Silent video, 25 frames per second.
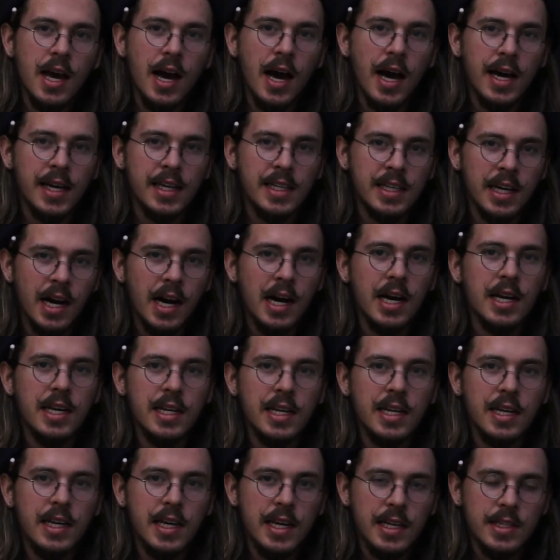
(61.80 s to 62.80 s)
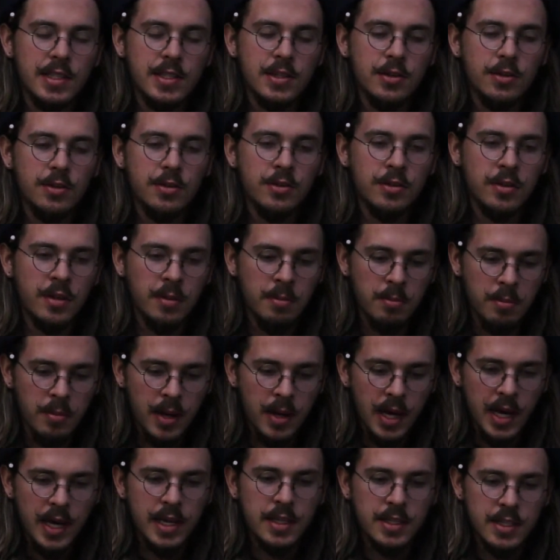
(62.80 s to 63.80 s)
I got into the
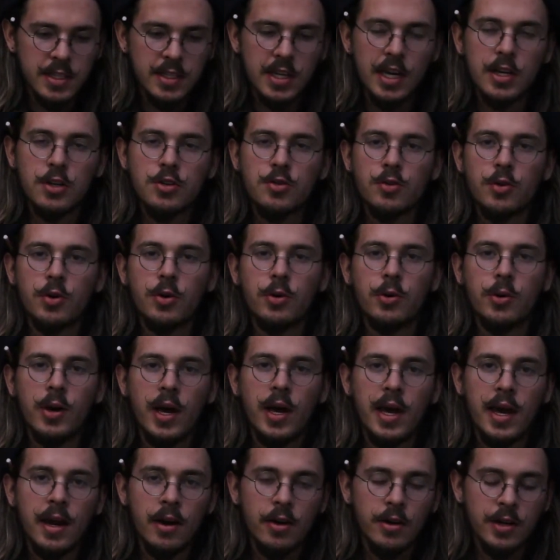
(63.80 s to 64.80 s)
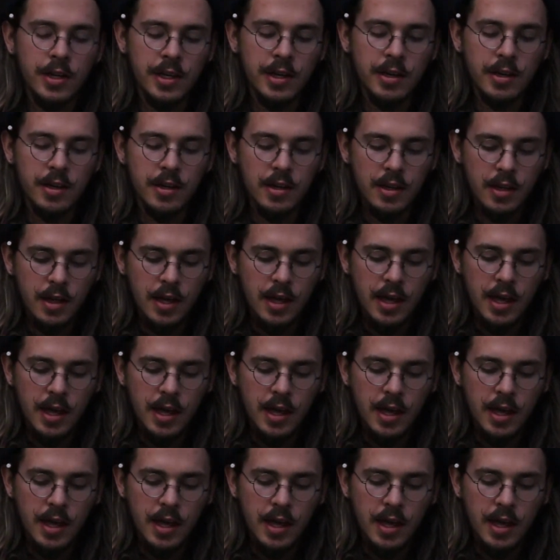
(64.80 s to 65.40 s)
main central area